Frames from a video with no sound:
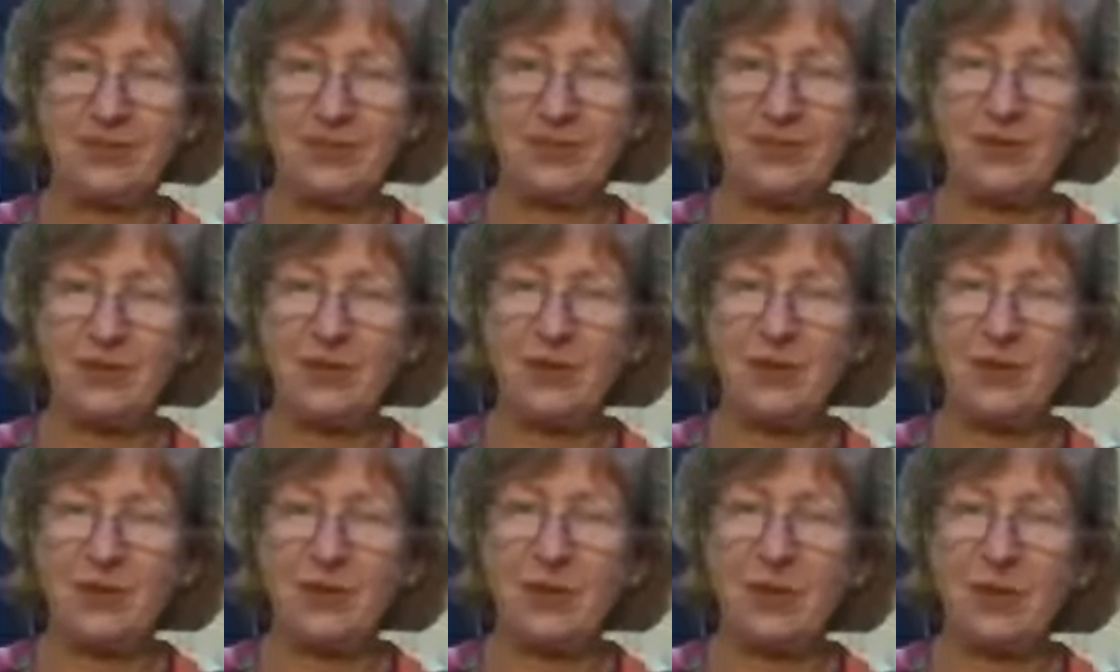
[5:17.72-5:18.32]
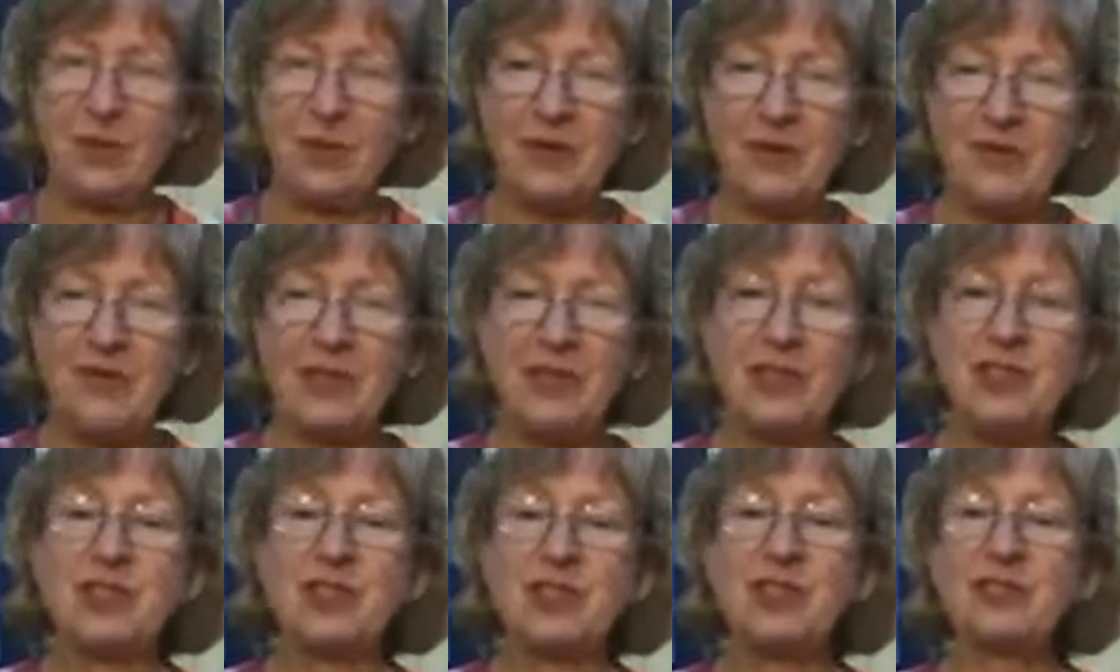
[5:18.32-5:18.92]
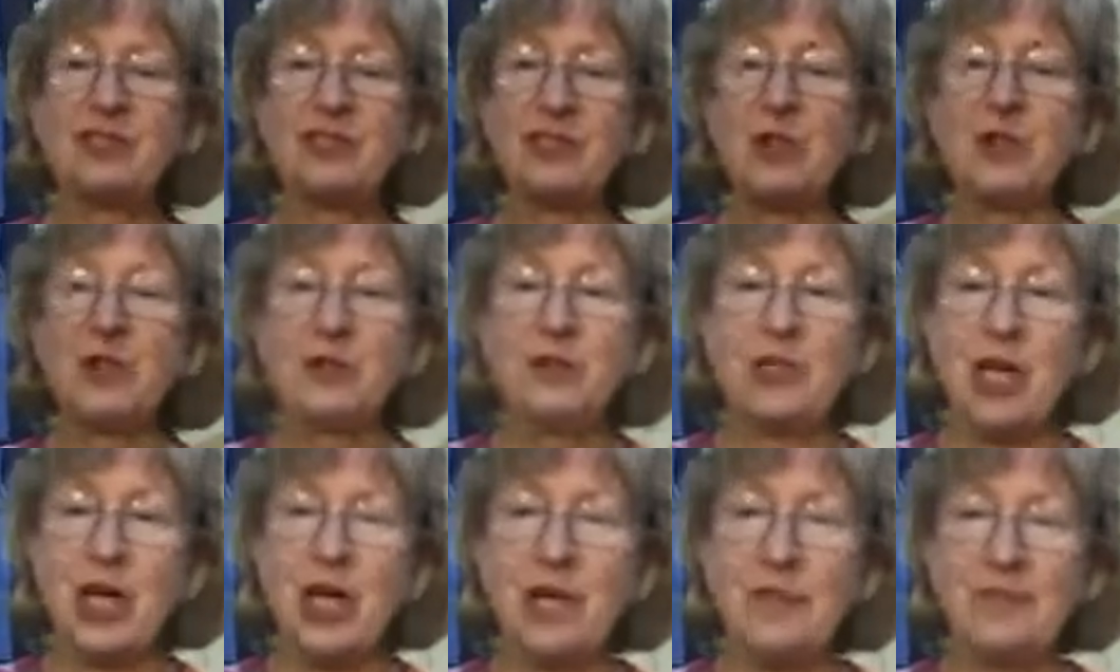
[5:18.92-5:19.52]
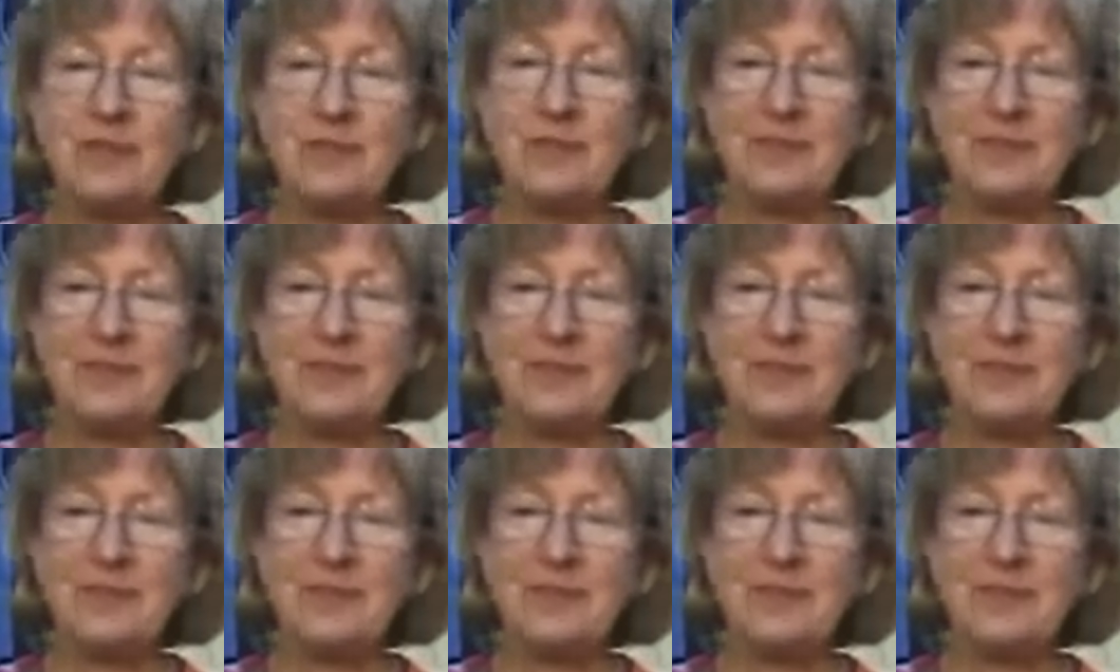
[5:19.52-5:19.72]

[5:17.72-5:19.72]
her from a village rooftop.